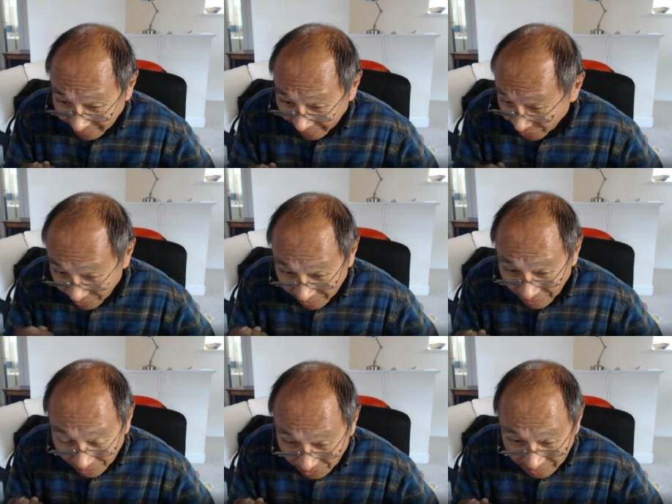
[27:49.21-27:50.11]
actually
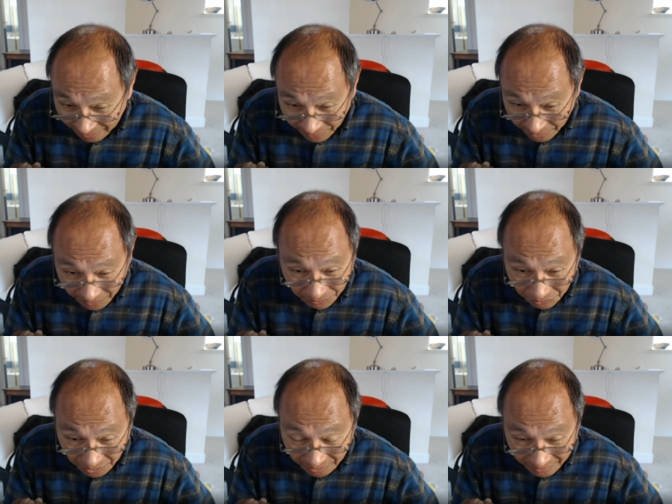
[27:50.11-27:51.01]
closed down the
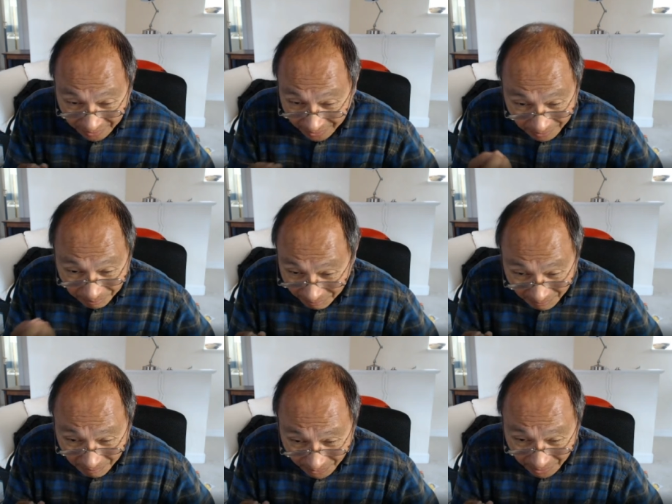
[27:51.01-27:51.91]
country and he
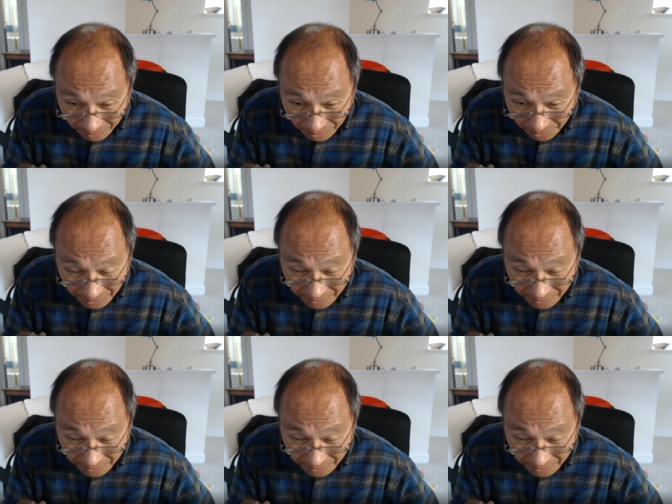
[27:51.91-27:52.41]
you know took the